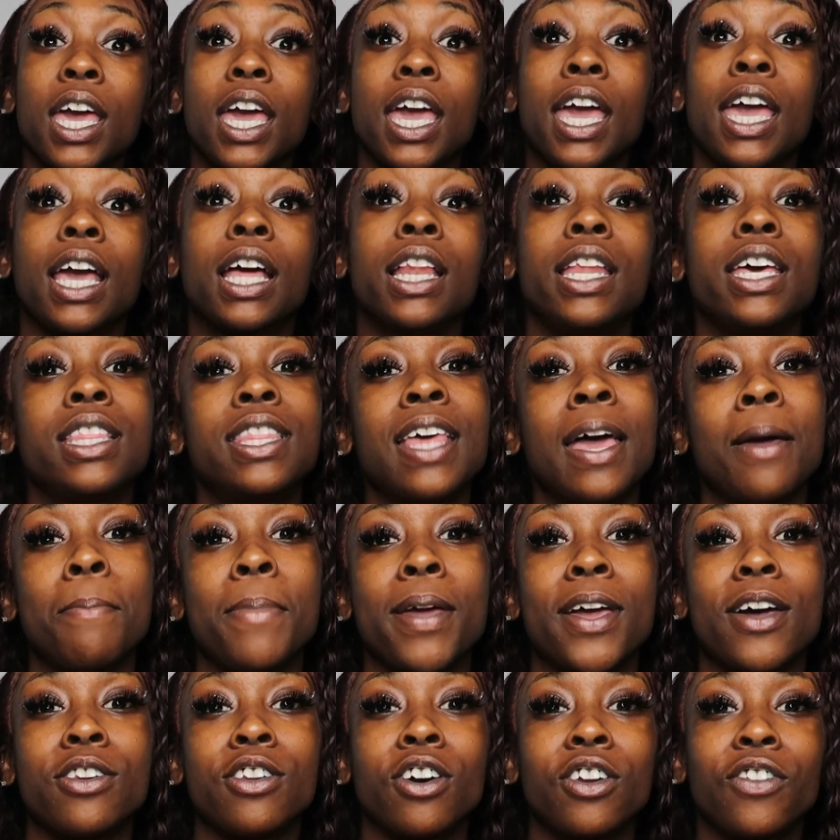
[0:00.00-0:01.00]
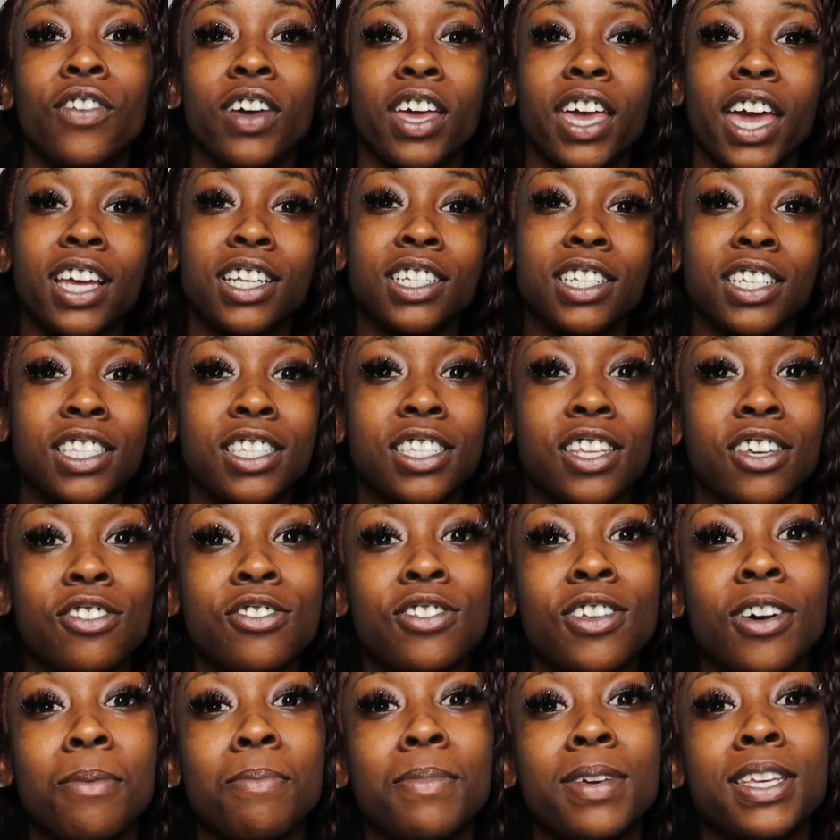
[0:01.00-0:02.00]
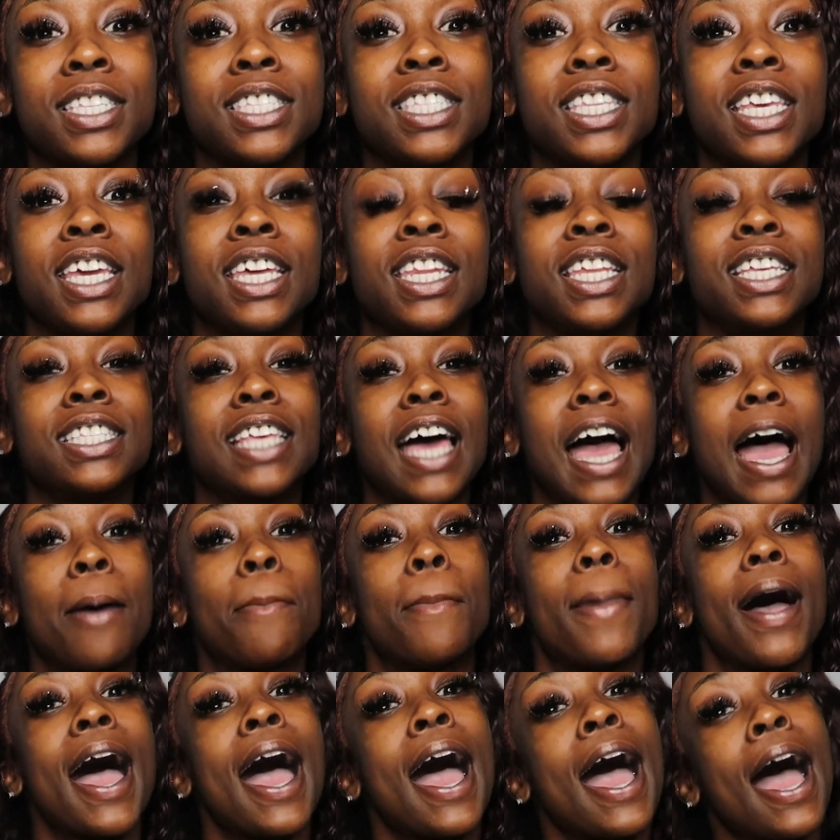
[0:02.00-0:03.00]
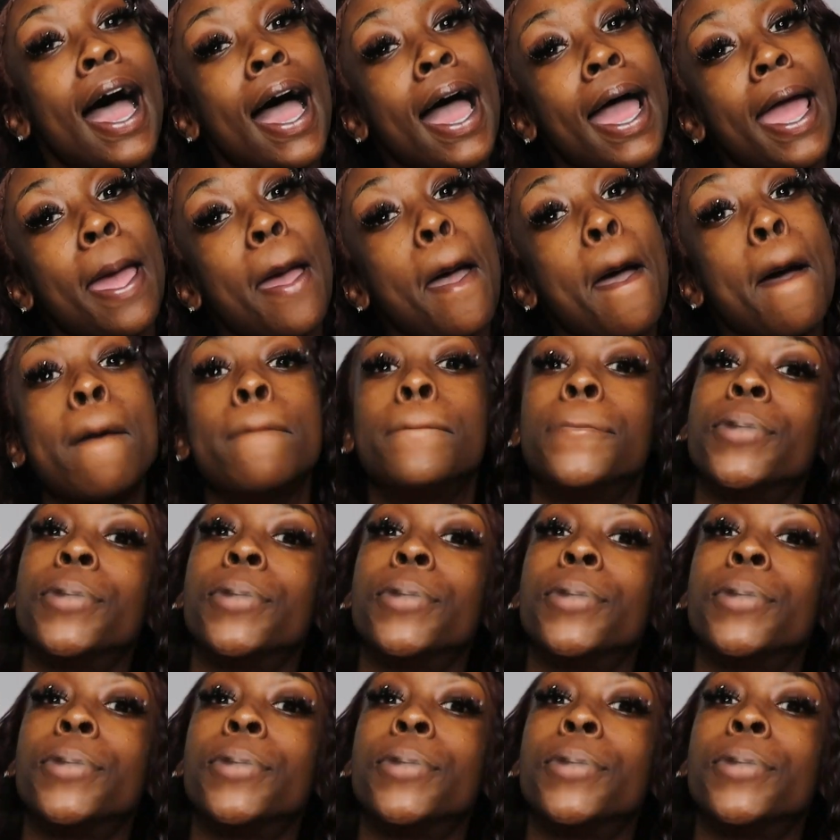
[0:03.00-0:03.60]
and click that bell notification so you don't miss any time i